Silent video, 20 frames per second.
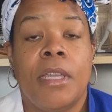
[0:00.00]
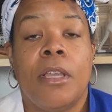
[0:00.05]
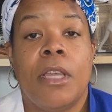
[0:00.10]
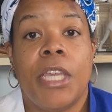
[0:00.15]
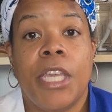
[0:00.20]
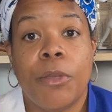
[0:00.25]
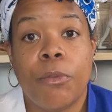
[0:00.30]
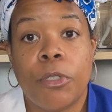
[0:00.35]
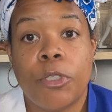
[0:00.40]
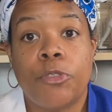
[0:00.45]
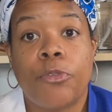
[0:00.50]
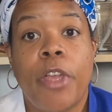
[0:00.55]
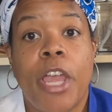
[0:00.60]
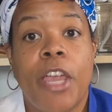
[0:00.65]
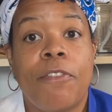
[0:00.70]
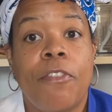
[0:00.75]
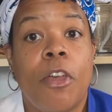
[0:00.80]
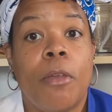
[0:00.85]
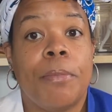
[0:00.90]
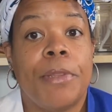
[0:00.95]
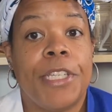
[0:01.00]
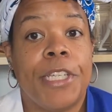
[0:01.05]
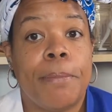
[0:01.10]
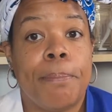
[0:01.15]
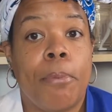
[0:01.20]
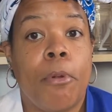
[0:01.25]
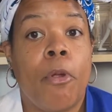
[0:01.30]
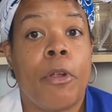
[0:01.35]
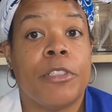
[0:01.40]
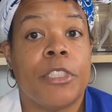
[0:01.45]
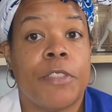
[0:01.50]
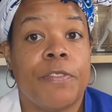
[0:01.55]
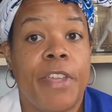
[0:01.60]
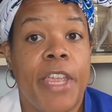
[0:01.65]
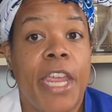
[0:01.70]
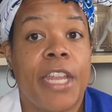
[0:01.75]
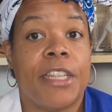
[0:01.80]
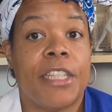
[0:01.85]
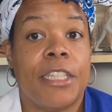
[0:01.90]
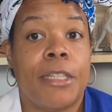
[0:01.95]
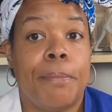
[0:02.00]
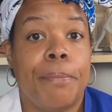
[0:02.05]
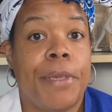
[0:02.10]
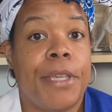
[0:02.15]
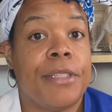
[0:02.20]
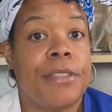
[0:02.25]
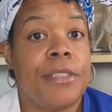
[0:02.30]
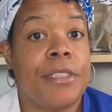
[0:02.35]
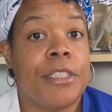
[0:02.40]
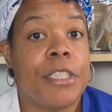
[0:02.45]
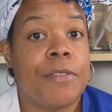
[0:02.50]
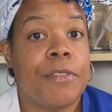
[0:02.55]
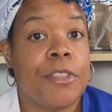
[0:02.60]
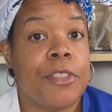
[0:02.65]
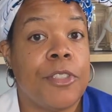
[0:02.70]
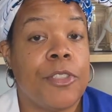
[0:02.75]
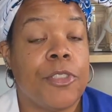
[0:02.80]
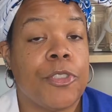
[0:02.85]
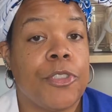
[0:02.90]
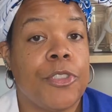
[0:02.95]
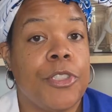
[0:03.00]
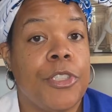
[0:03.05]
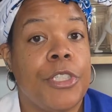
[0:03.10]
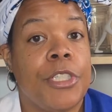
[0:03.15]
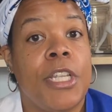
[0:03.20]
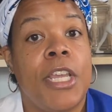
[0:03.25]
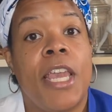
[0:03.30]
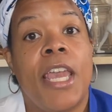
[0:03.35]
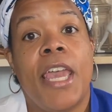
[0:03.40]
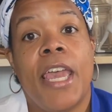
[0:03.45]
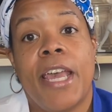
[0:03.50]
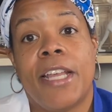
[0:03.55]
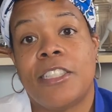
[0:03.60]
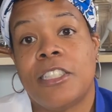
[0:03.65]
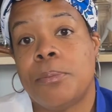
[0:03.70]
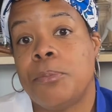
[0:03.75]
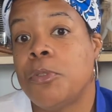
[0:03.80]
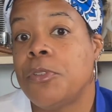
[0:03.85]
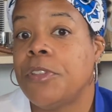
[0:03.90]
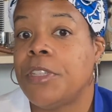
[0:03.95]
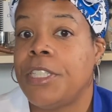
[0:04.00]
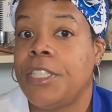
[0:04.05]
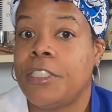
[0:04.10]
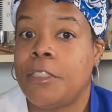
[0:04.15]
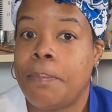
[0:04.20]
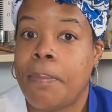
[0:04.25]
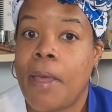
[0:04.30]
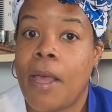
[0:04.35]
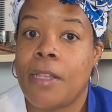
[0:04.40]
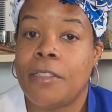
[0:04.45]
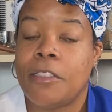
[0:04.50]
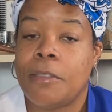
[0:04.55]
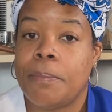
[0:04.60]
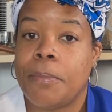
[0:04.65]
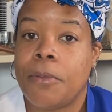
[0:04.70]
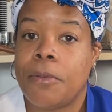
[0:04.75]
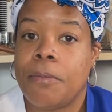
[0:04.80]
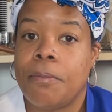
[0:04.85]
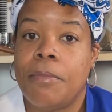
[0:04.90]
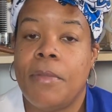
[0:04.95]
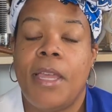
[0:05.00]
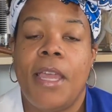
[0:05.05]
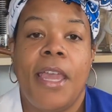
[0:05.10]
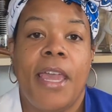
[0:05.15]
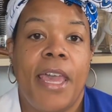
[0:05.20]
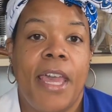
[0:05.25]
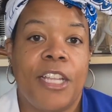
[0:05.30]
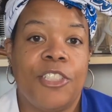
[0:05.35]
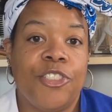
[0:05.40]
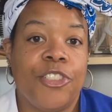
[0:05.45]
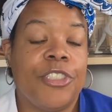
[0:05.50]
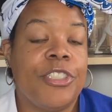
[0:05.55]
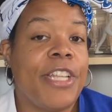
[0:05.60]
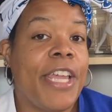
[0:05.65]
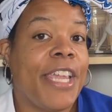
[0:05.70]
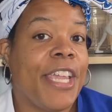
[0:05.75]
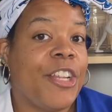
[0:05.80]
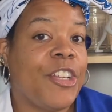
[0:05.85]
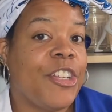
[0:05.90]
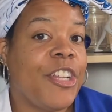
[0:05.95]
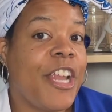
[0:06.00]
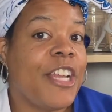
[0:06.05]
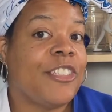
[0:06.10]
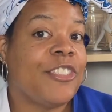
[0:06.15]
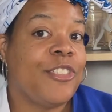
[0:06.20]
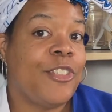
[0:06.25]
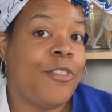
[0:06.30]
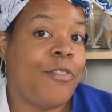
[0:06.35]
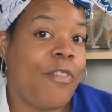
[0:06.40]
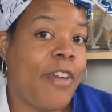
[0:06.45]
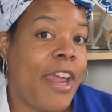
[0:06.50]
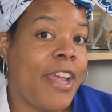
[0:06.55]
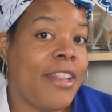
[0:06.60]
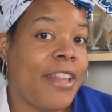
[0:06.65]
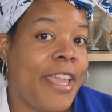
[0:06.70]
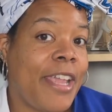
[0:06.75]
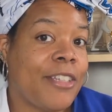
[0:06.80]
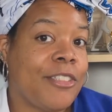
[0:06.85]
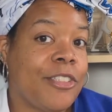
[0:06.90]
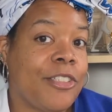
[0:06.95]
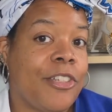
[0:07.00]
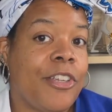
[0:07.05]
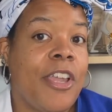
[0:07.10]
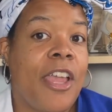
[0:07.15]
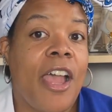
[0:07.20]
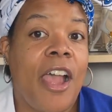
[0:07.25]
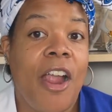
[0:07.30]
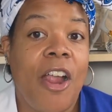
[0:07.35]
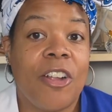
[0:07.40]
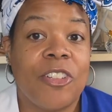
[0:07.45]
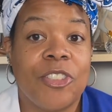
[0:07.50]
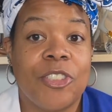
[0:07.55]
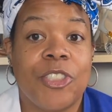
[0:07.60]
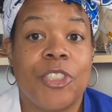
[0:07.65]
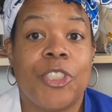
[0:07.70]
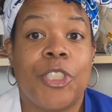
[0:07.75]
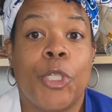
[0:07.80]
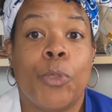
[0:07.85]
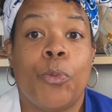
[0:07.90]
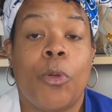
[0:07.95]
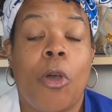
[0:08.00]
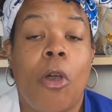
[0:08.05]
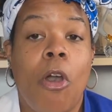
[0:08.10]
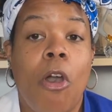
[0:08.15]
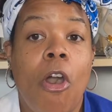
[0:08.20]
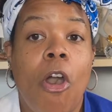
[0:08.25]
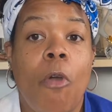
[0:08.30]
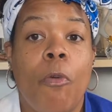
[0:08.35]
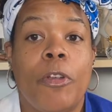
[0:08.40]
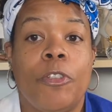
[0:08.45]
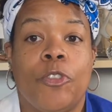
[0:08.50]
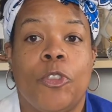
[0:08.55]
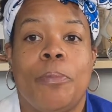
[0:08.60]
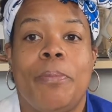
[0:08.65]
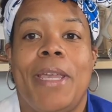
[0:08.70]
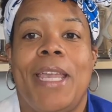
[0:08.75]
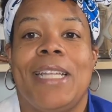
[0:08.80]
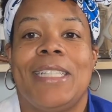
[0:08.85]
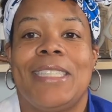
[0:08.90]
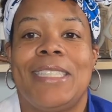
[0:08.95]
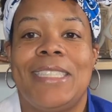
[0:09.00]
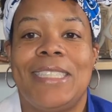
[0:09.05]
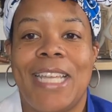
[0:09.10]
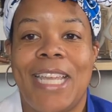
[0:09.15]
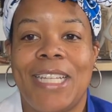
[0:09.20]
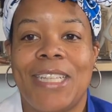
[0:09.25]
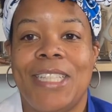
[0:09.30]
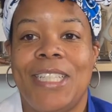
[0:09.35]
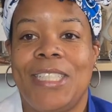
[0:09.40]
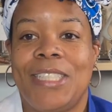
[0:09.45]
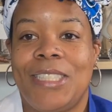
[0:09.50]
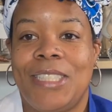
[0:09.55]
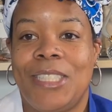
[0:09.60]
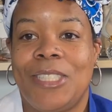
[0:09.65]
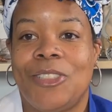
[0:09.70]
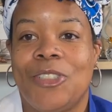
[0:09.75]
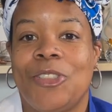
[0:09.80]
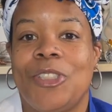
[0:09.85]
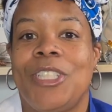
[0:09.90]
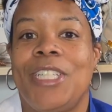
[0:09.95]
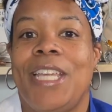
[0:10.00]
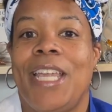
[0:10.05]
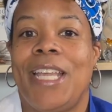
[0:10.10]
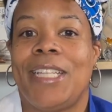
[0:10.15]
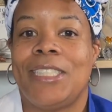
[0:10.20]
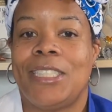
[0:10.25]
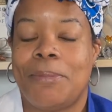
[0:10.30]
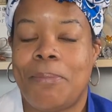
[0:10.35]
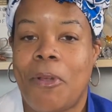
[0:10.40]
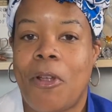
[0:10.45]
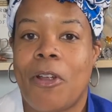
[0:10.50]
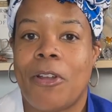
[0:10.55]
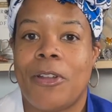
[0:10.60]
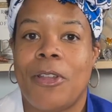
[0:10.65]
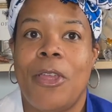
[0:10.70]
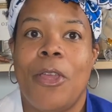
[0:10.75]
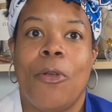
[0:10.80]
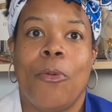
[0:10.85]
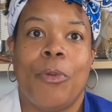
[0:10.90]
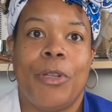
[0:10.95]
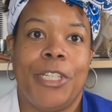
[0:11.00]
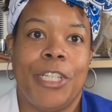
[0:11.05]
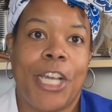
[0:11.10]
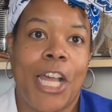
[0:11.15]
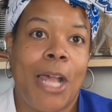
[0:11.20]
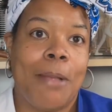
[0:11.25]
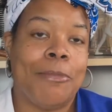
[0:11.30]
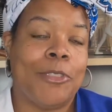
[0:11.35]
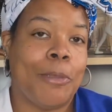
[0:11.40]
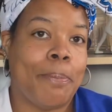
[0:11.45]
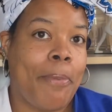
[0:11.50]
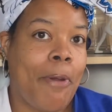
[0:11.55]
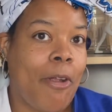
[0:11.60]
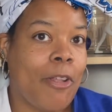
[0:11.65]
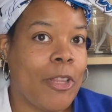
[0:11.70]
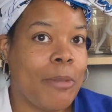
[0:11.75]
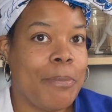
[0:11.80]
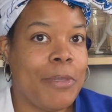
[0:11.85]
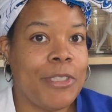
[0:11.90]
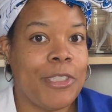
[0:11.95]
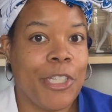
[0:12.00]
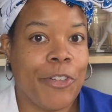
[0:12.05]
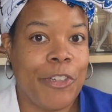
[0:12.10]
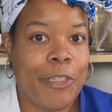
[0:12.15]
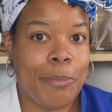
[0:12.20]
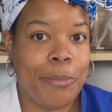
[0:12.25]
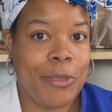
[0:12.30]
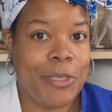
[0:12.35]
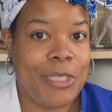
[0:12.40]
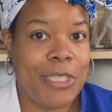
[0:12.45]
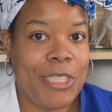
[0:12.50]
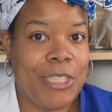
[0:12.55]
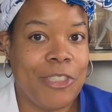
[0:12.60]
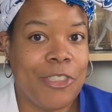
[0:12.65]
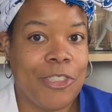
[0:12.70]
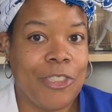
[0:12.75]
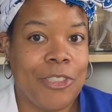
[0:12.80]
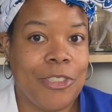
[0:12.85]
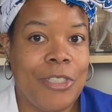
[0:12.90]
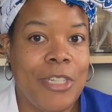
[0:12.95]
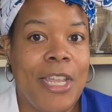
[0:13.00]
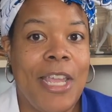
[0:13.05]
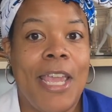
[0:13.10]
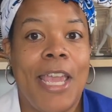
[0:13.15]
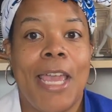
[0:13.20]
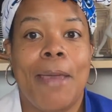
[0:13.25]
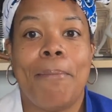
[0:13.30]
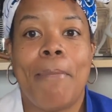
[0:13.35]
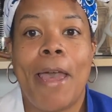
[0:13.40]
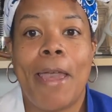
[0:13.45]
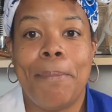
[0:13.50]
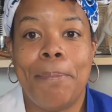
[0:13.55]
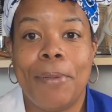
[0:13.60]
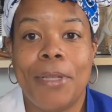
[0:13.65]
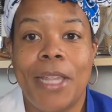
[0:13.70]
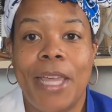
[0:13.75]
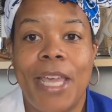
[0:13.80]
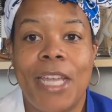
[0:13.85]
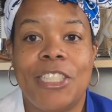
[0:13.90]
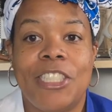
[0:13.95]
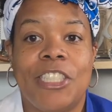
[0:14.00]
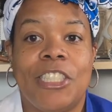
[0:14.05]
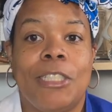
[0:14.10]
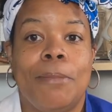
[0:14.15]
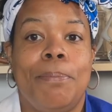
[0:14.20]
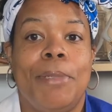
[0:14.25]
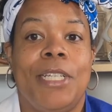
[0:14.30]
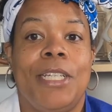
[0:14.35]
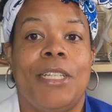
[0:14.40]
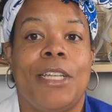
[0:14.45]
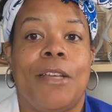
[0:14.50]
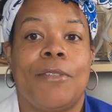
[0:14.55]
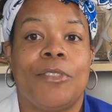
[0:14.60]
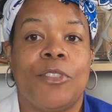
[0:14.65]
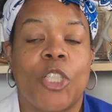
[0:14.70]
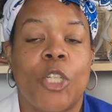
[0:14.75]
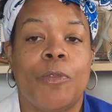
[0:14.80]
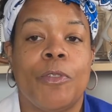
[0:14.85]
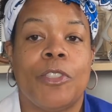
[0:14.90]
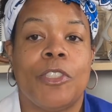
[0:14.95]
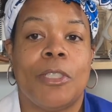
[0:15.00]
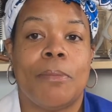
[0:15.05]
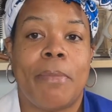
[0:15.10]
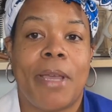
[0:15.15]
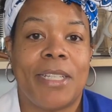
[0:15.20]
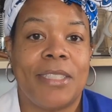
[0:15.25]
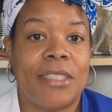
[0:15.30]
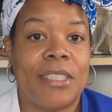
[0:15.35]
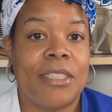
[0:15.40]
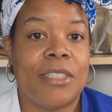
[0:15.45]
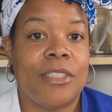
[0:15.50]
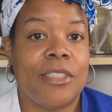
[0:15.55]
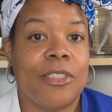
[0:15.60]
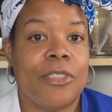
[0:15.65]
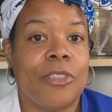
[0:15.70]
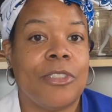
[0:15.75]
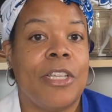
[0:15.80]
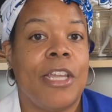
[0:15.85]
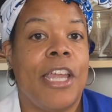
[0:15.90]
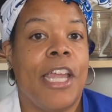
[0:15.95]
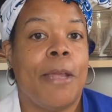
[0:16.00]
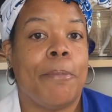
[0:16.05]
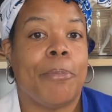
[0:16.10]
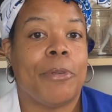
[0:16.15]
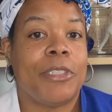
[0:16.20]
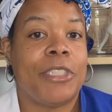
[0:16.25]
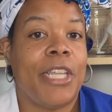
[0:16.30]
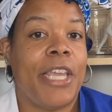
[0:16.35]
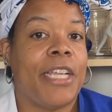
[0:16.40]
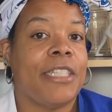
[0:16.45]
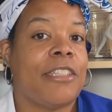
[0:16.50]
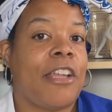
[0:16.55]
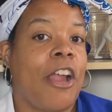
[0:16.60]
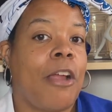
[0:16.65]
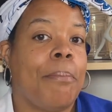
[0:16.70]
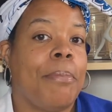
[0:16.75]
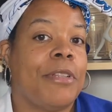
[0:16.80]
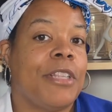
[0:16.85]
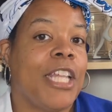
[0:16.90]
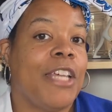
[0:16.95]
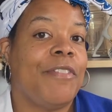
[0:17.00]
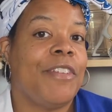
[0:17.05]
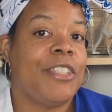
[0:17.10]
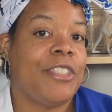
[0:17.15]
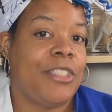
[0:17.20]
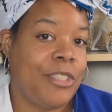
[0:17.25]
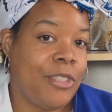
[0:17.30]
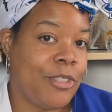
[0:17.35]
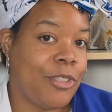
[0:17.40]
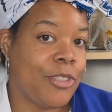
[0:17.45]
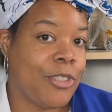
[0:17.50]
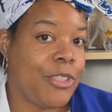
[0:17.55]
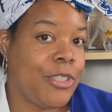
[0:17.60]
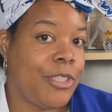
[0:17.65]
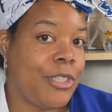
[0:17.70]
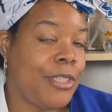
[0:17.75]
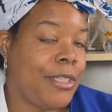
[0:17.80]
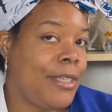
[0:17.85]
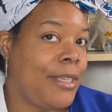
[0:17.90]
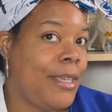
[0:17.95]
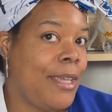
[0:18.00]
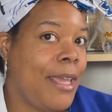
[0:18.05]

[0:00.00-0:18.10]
It will drive home the importance of handling the business of the sisterhood as smoothly as possible. As your next international file actor, our sisterhood will always remain stately, sisterly, and smart when it comes to parliamentary procedure. And my pledge is to be of service to my sisters and protect our beloved sisterhood.